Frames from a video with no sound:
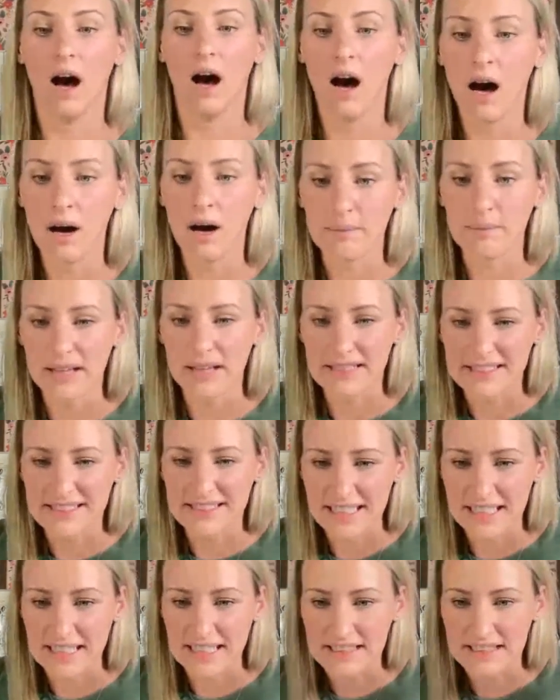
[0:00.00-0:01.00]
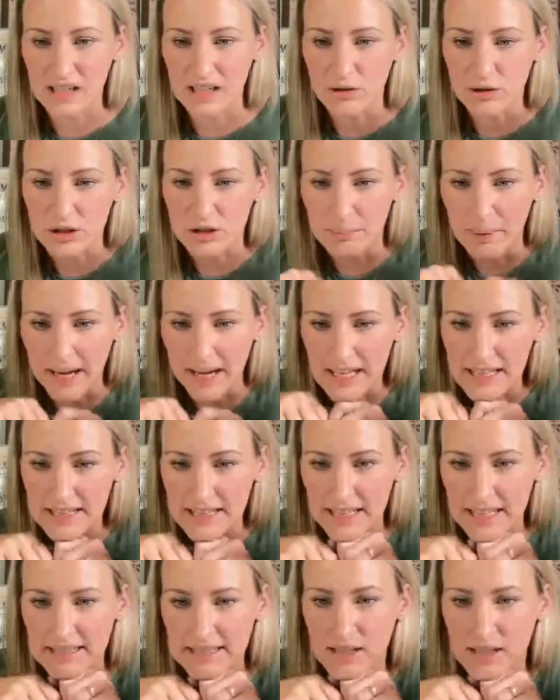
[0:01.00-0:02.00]
Let's see. So Becky
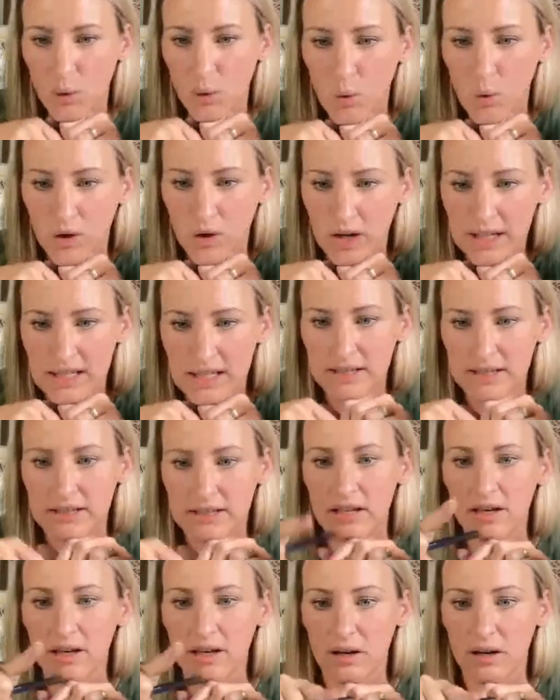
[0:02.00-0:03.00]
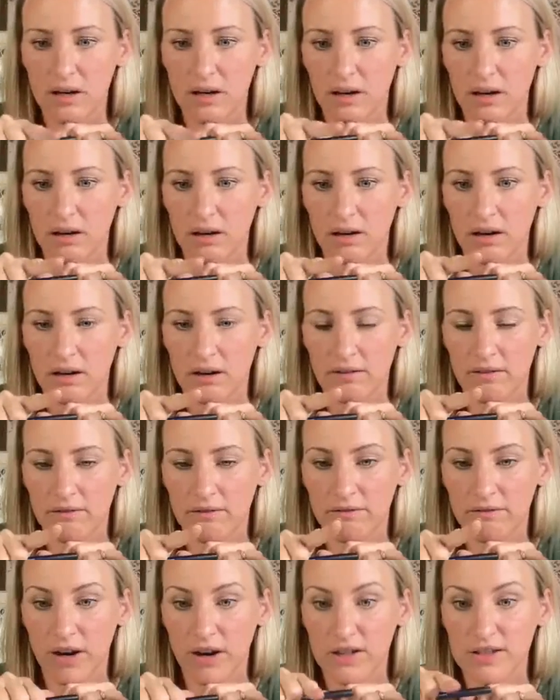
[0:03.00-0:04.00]
says the order is
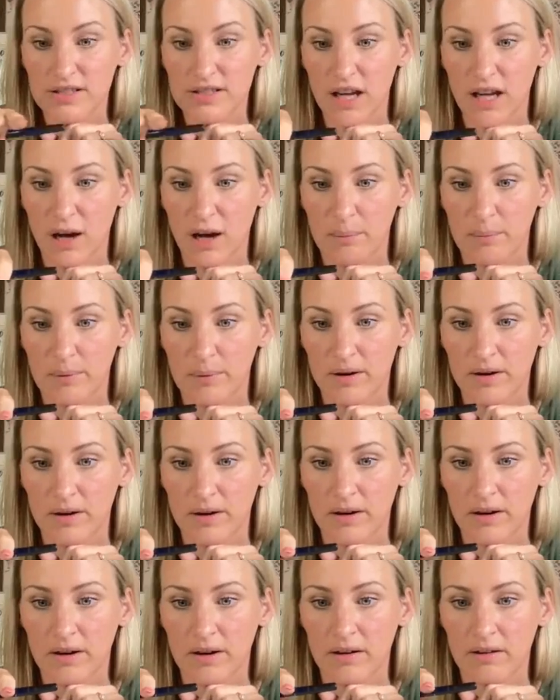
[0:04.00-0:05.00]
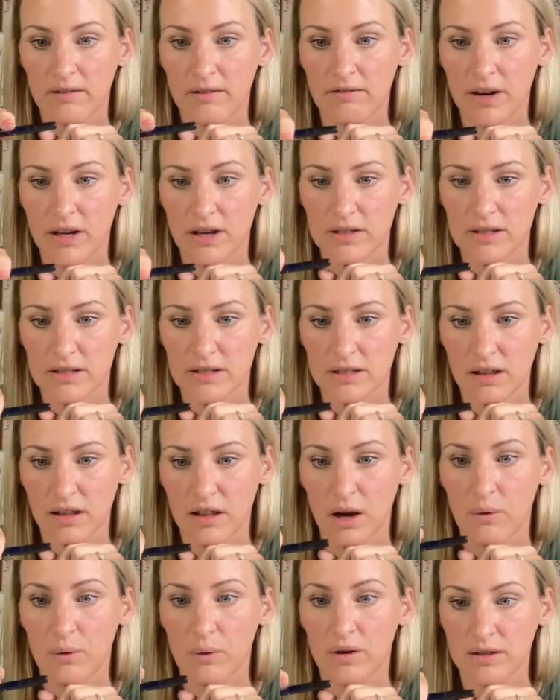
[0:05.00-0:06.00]
first upper, first
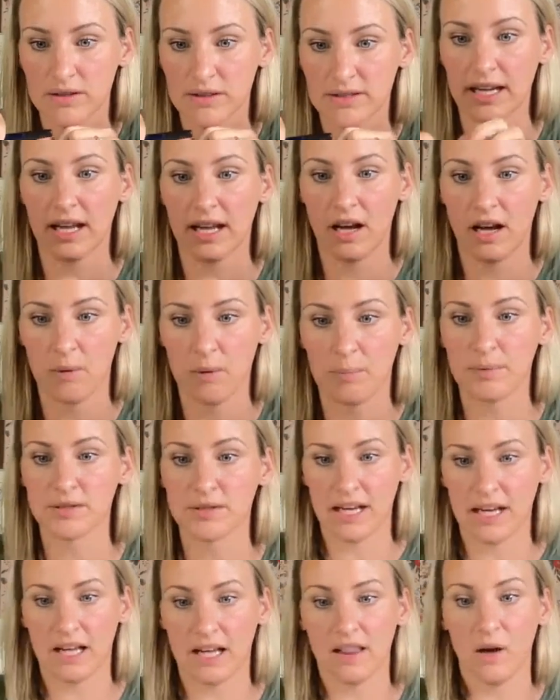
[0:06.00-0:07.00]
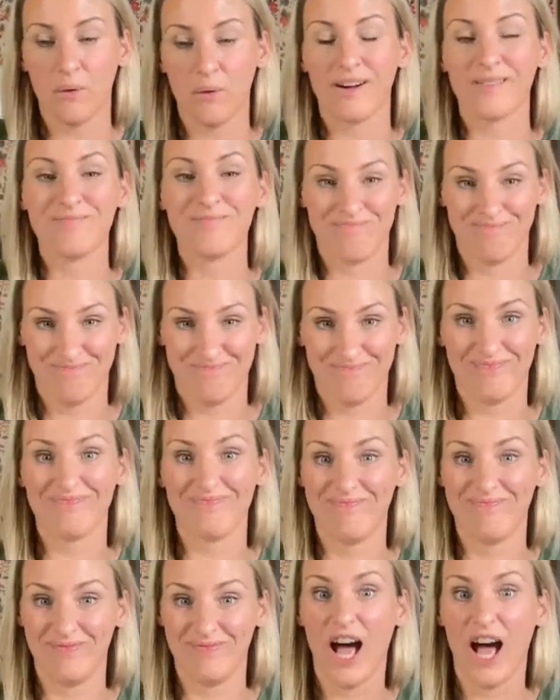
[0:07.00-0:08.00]
lower, second upper, second lower.
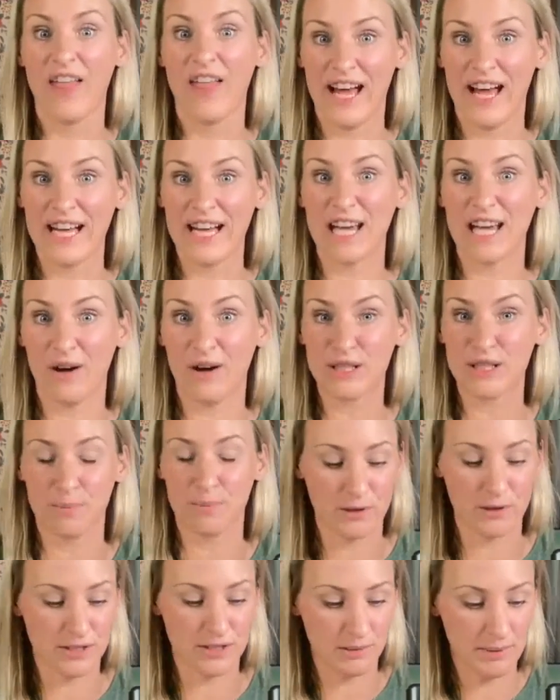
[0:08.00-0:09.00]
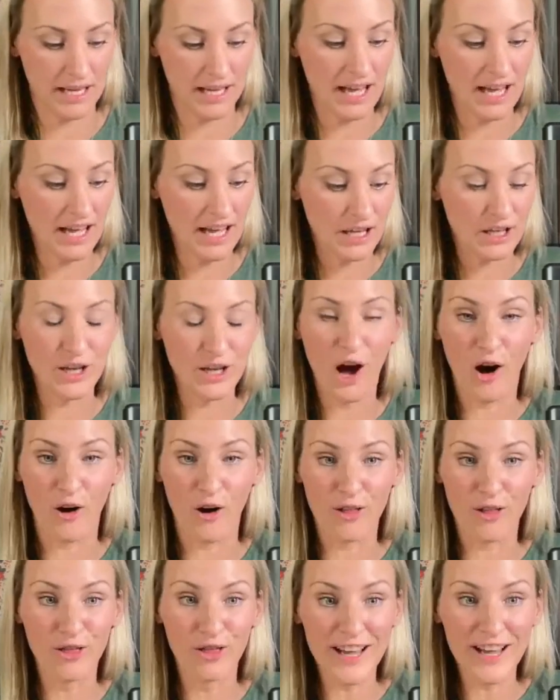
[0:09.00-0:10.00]
That's how it's supposed to be.
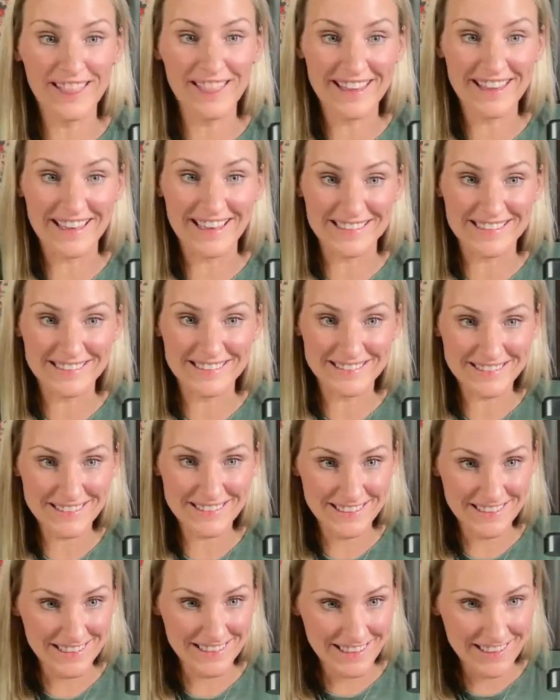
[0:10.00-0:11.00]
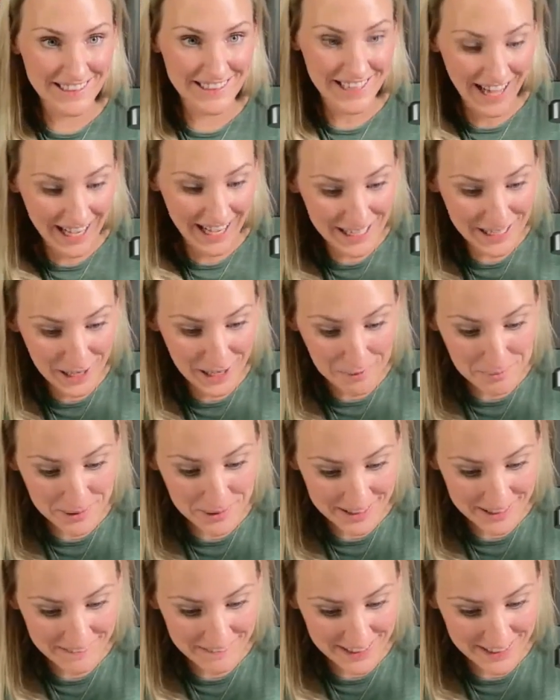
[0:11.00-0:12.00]
Y'all, look at this. I cannot
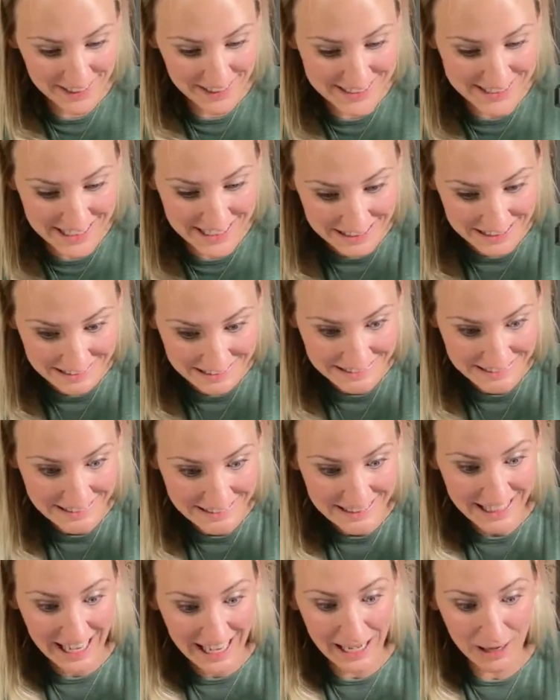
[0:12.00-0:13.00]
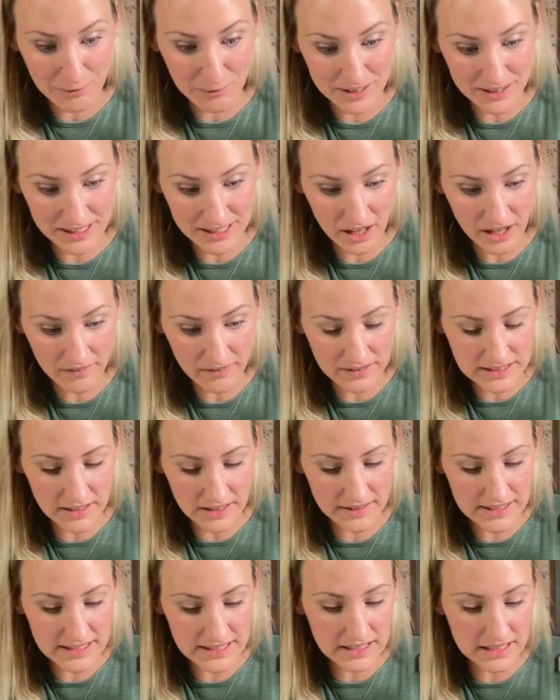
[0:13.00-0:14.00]
believe this. And I'm really nervous. So
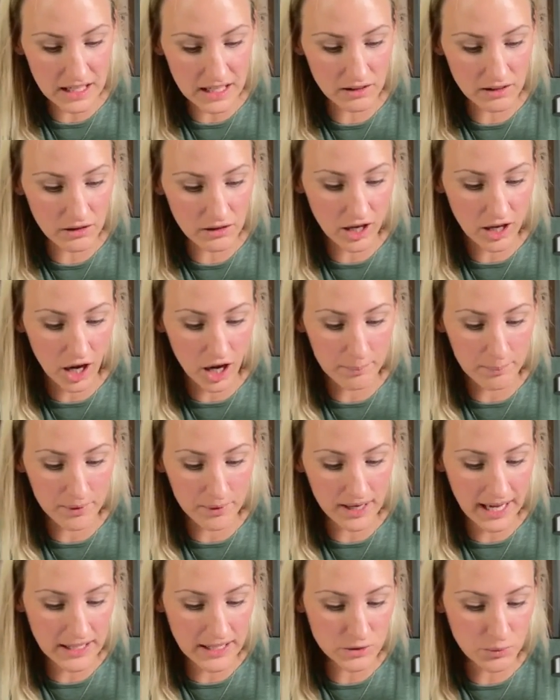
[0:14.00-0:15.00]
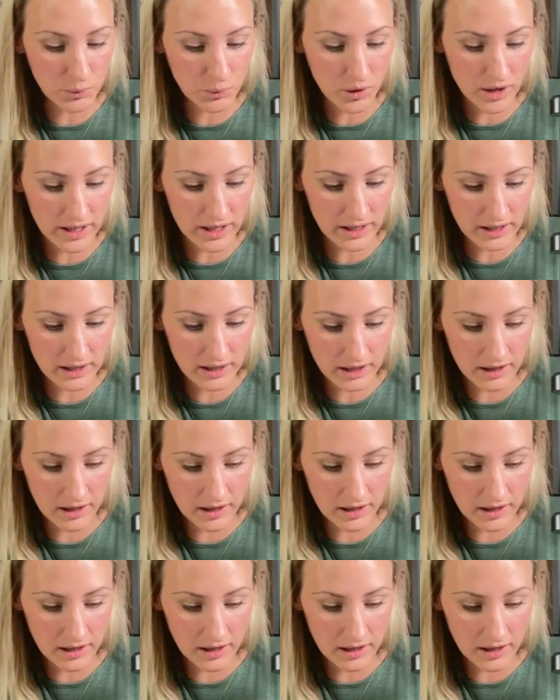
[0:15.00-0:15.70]
this is, look, uppercase 1,